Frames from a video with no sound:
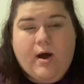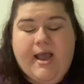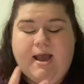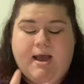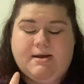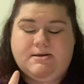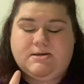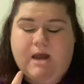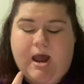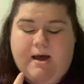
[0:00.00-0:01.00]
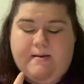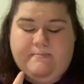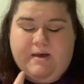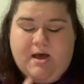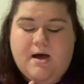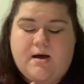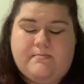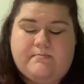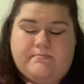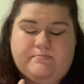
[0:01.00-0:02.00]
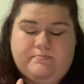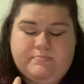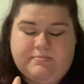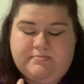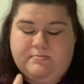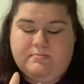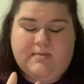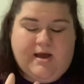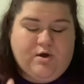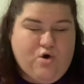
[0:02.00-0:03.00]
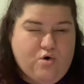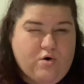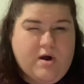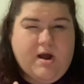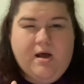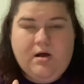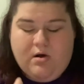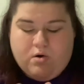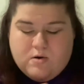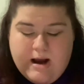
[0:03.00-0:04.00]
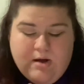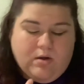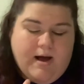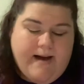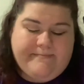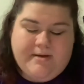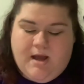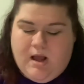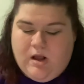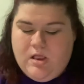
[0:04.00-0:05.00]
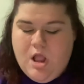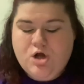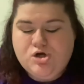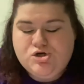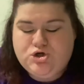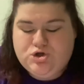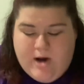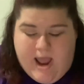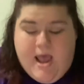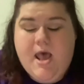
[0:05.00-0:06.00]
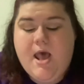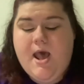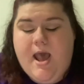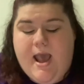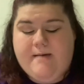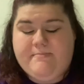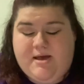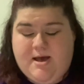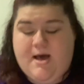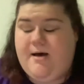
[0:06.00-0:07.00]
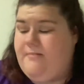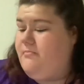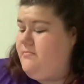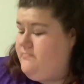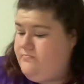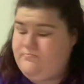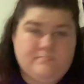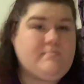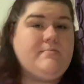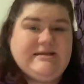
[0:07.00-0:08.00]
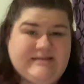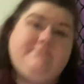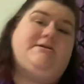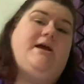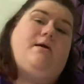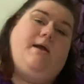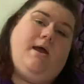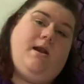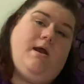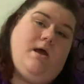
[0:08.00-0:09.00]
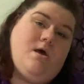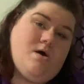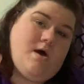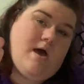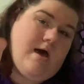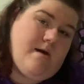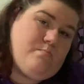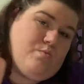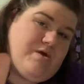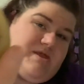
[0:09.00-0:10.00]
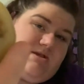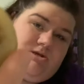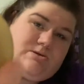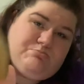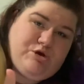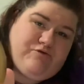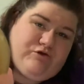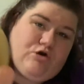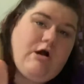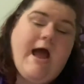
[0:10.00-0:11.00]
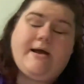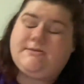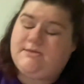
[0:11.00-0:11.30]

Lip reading: and become and crinkle up and shrink and become a septarian with its beautiful cracks.